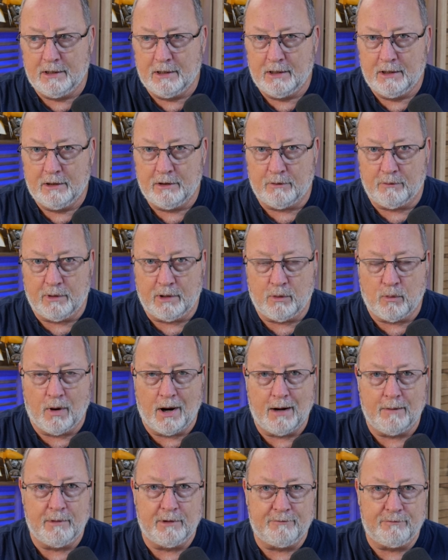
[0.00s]
The
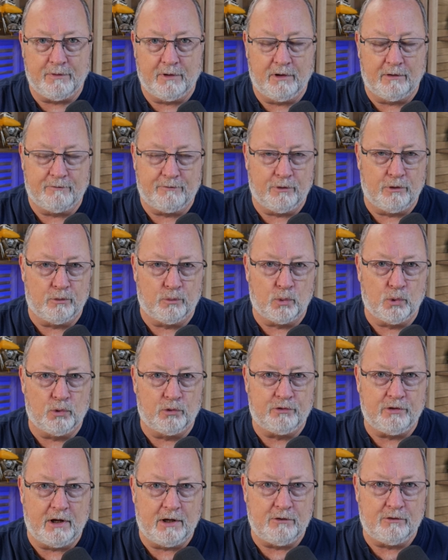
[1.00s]
requirement for, for the rule
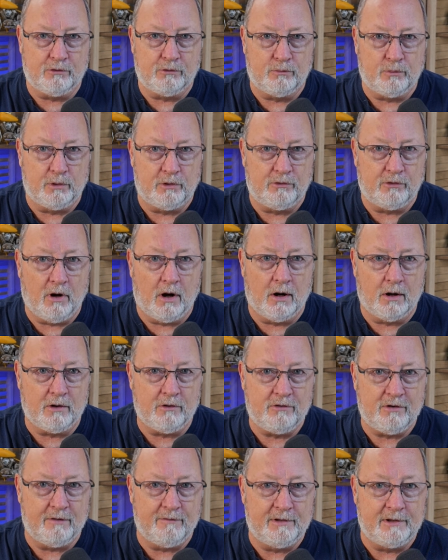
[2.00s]
changes was
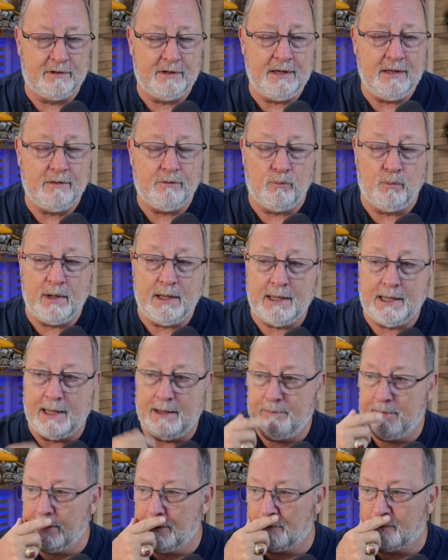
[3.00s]
August 17th. We came
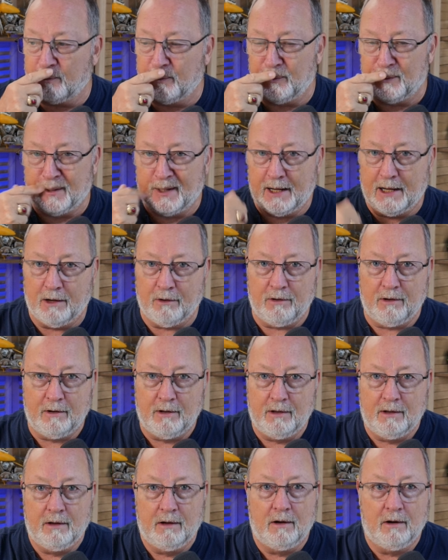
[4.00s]
in and rolled it out
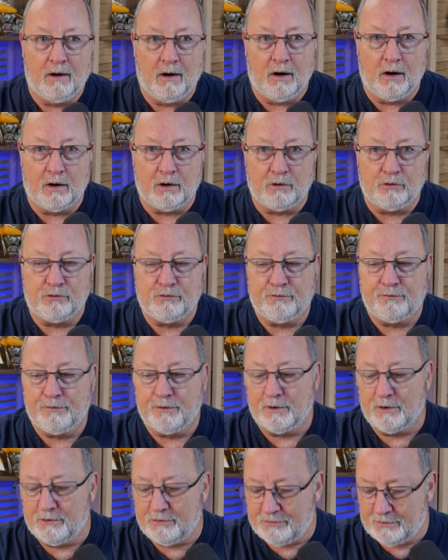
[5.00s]
August
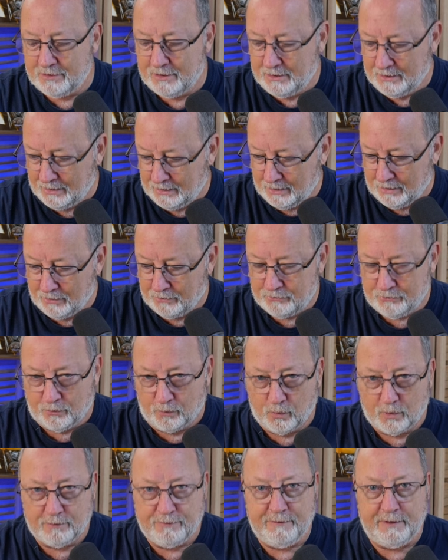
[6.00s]
1st. So
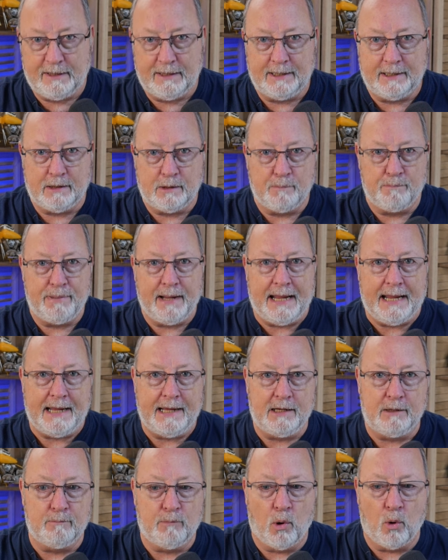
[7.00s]
we're feeling the
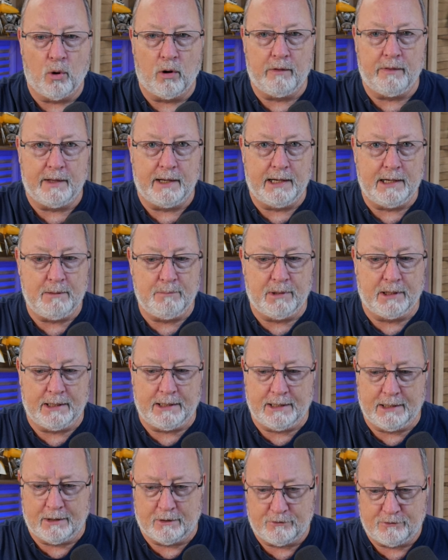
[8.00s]
pain more than anybody
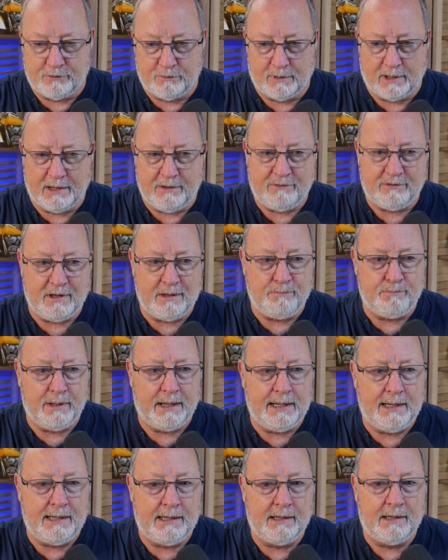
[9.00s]
else. And when I say
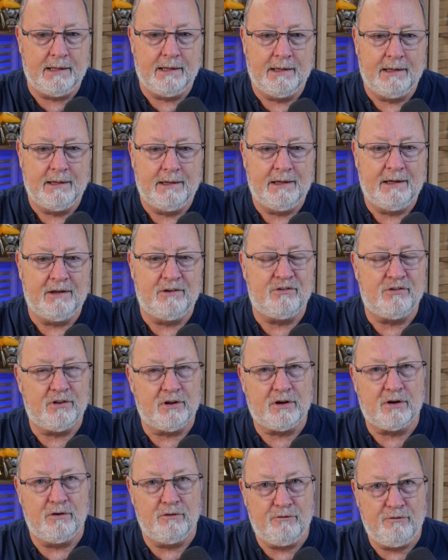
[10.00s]
pain, it's the
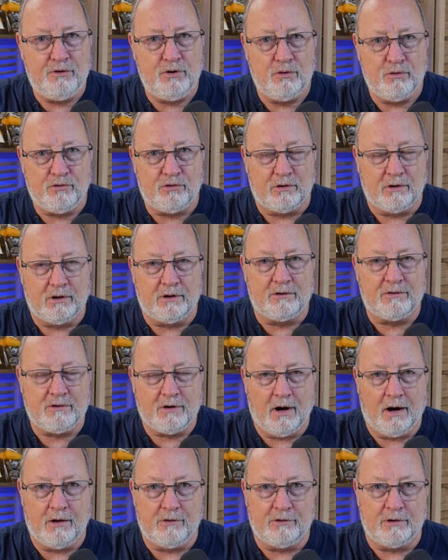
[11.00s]
confusion that's
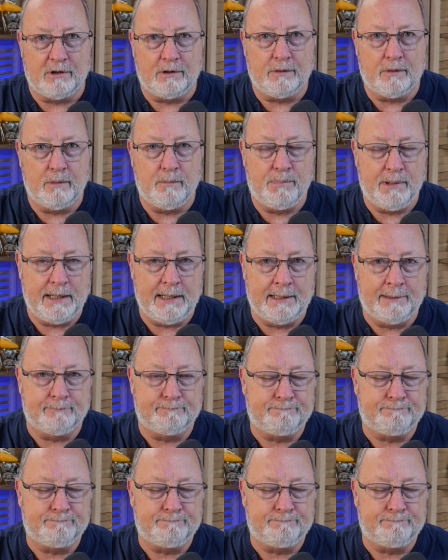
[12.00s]
causing the pain